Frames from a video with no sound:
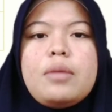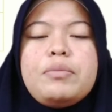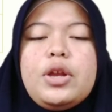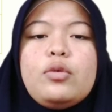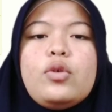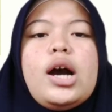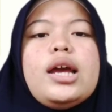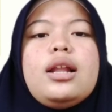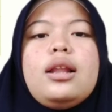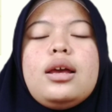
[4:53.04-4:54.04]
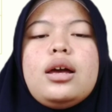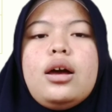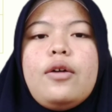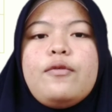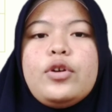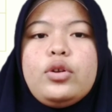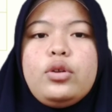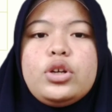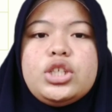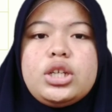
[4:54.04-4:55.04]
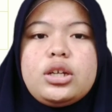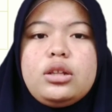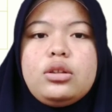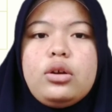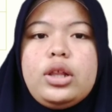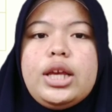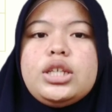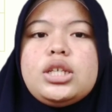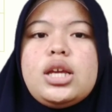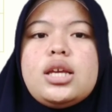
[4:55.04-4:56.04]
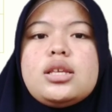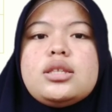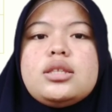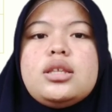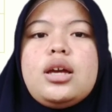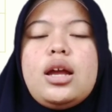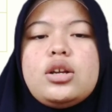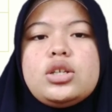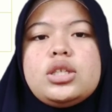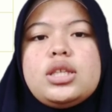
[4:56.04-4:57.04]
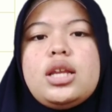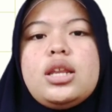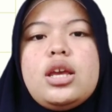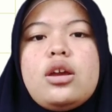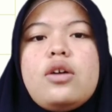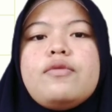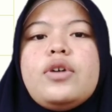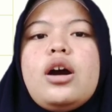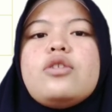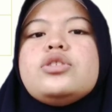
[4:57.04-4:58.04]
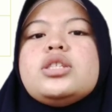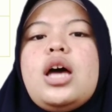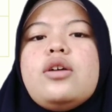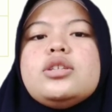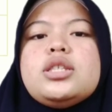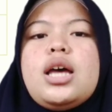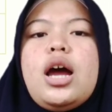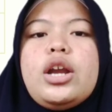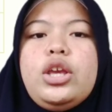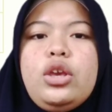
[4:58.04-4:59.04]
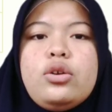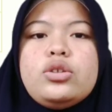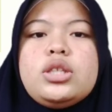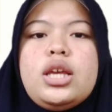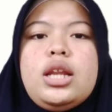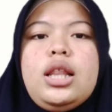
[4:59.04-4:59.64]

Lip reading: Meanwhile, phonological knowledge is the understanding of how sounds are used in a